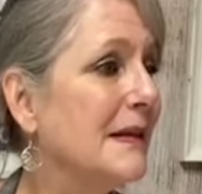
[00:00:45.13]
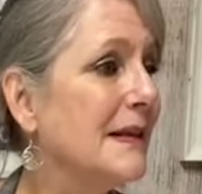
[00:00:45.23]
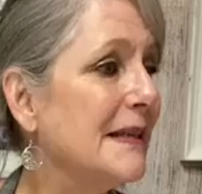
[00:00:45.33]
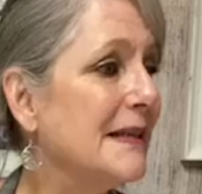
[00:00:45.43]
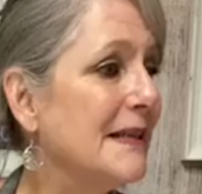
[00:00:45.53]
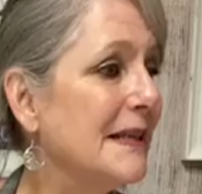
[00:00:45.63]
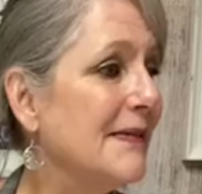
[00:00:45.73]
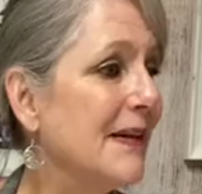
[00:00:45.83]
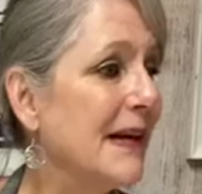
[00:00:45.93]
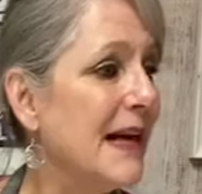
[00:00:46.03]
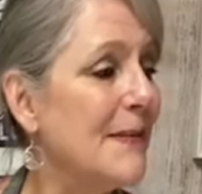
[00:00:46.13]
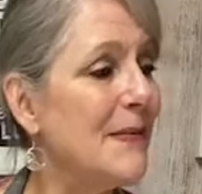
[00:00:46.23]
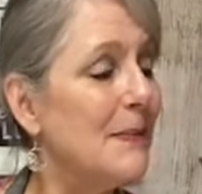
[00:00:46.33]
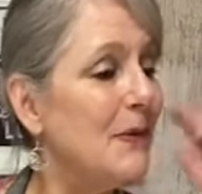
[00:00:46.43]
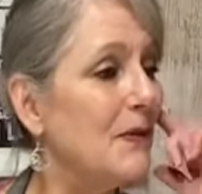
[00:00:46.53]
Let's see if I came
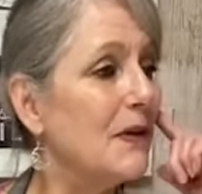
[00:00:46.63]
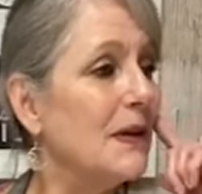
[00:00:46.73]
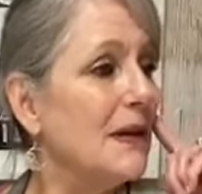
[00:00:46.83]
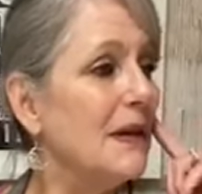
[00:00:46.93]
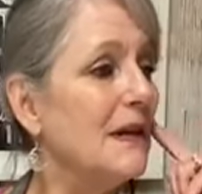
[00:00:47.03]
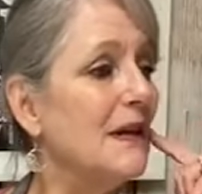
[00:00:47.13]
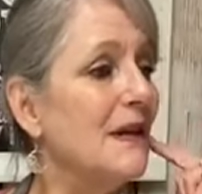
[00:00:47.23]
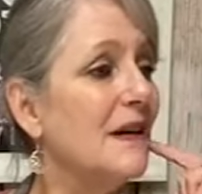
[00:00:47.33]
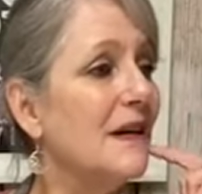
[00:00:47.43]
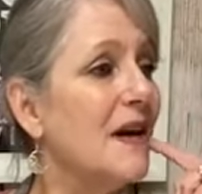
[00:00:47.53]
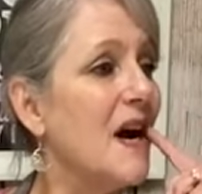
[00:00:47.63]
up over here.